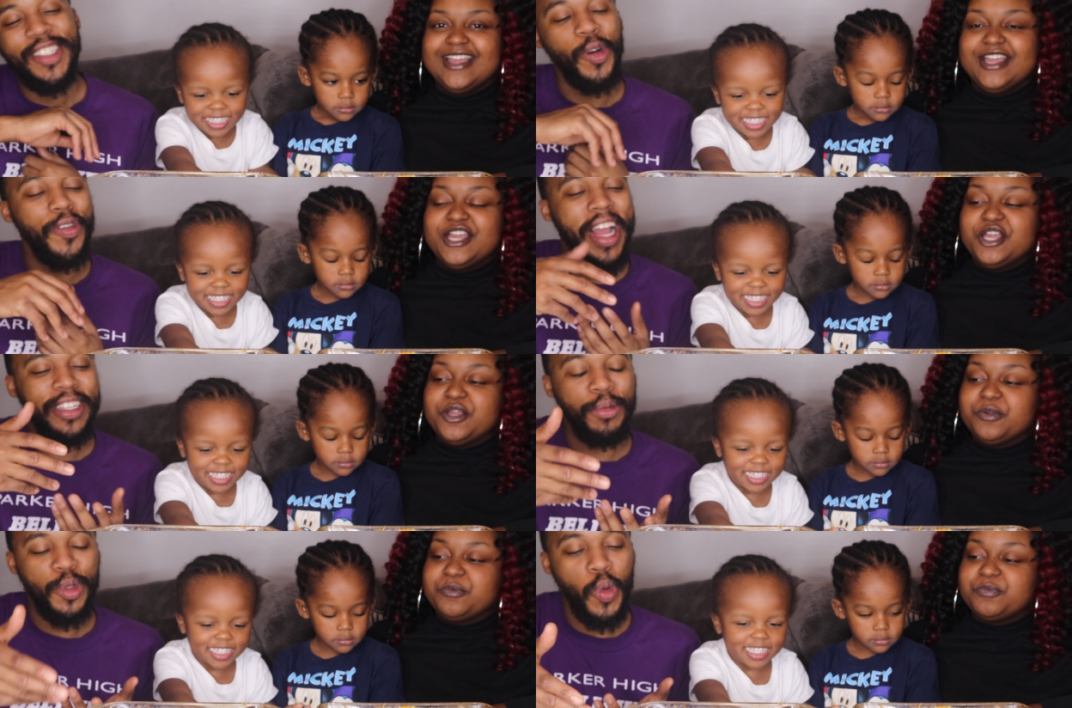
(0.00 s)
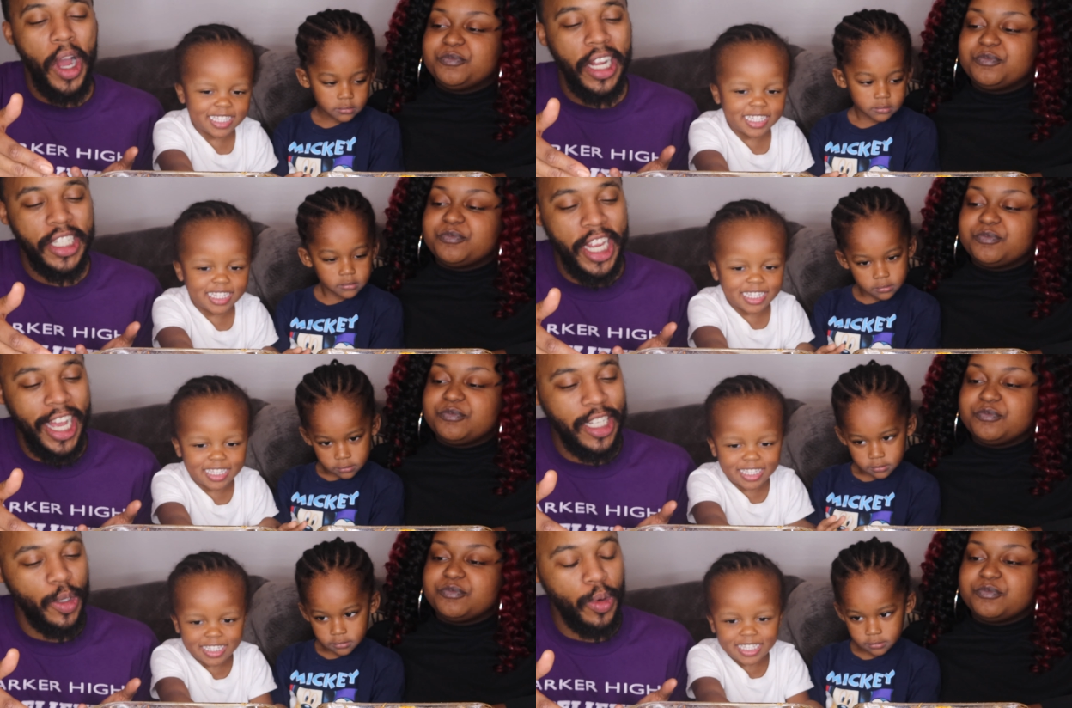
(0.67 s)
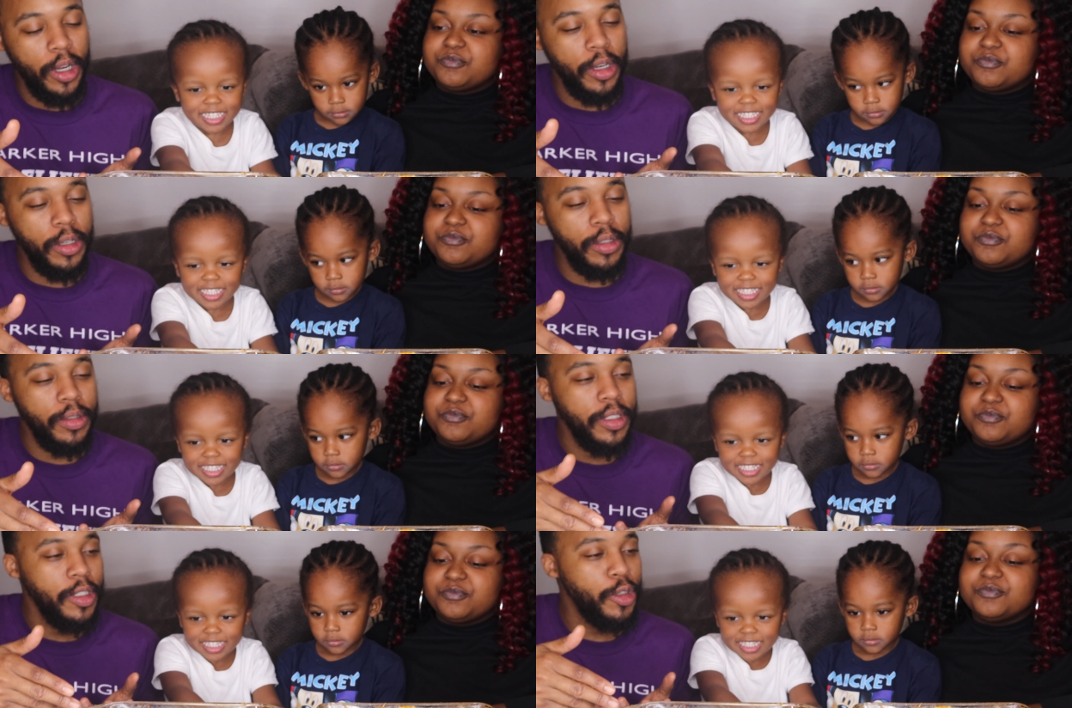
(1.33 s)
Speaker 1: So we got some squash
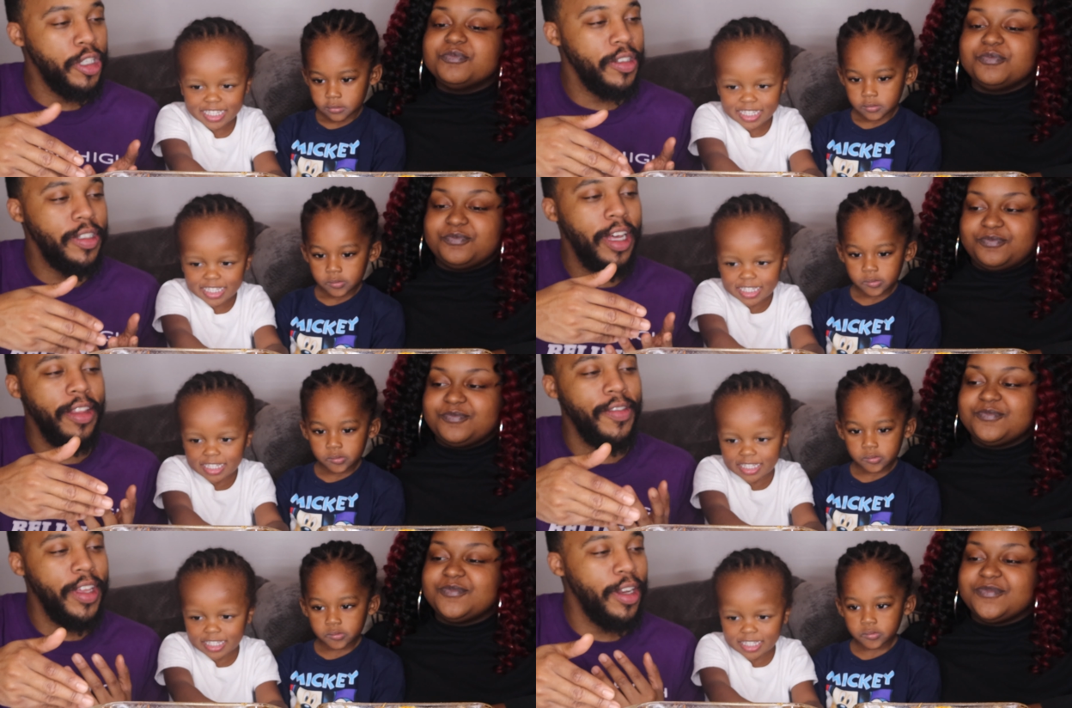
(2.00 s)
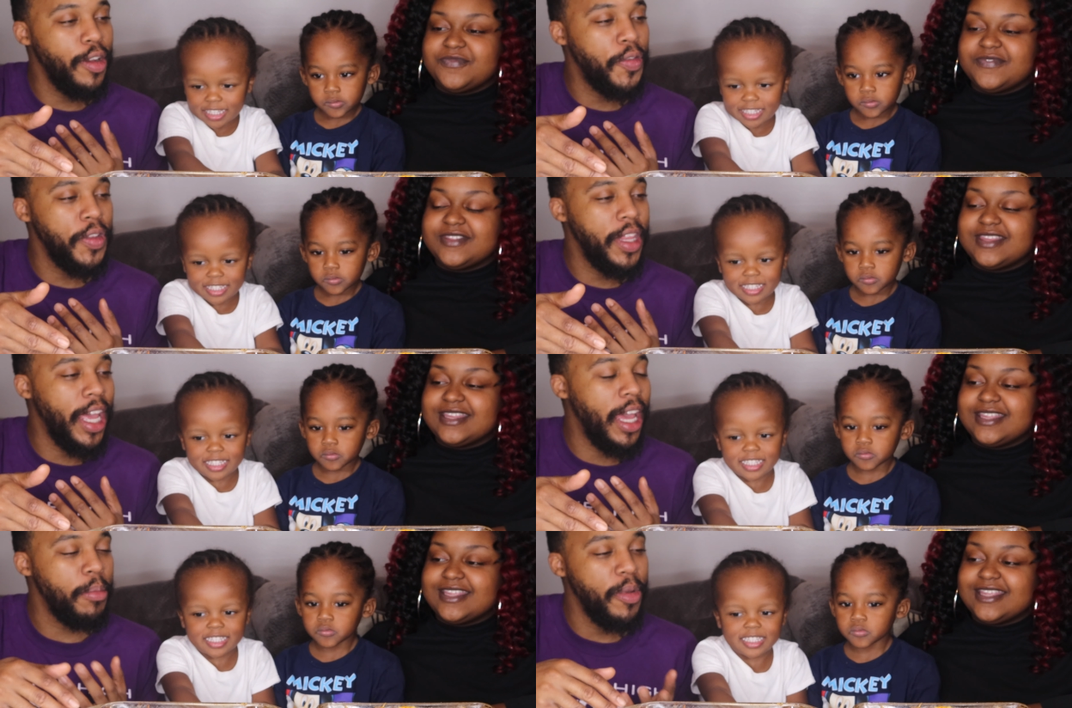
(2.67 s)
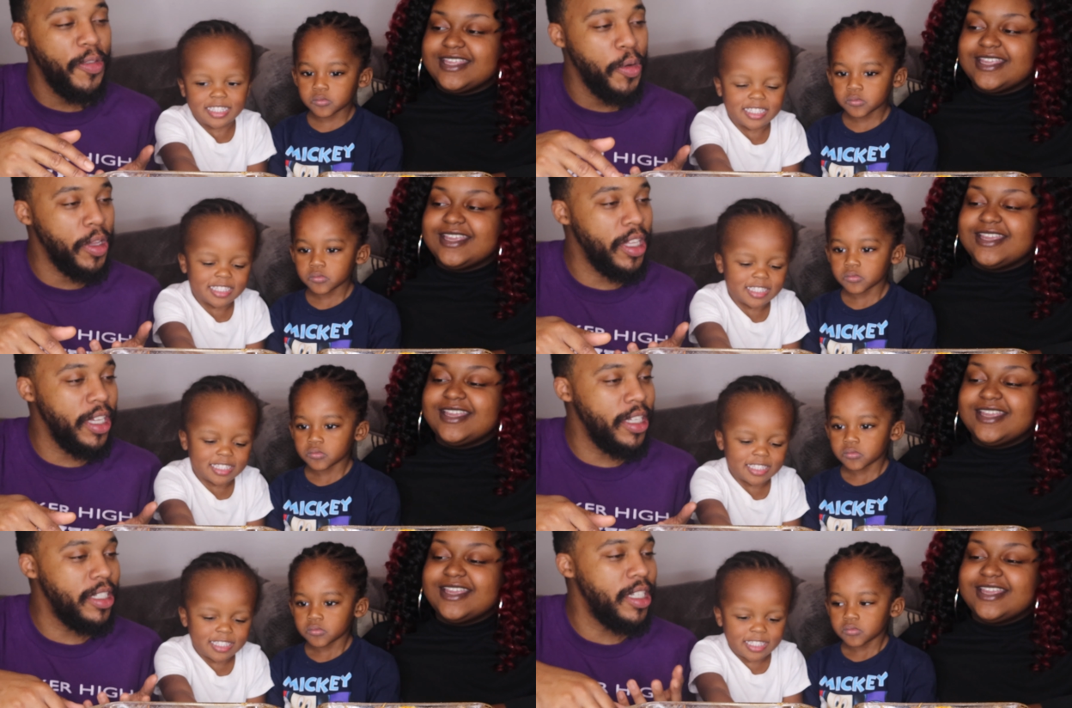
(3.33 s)
casserole. You should have saw the video for that before
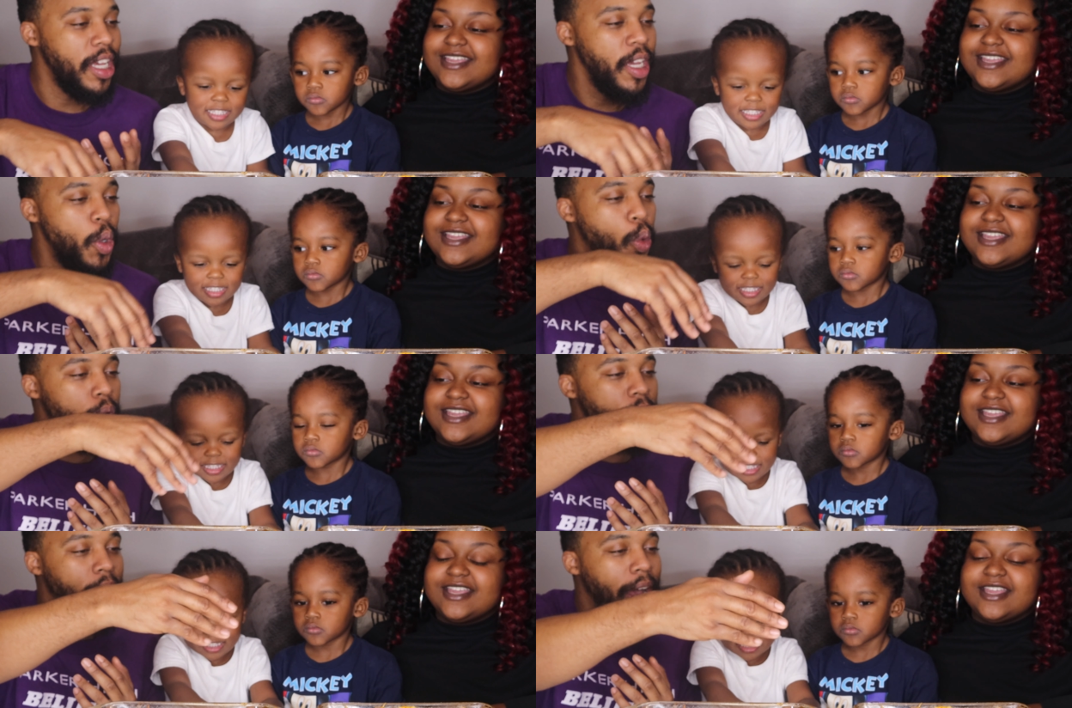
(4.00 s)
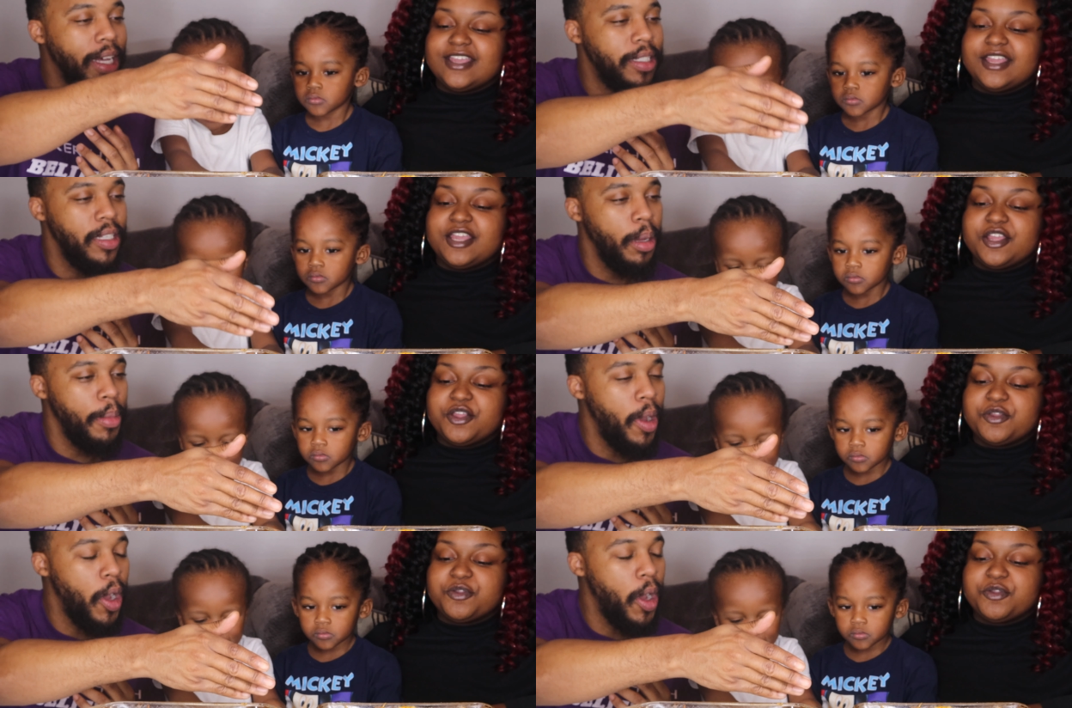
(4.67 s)
this. We've got some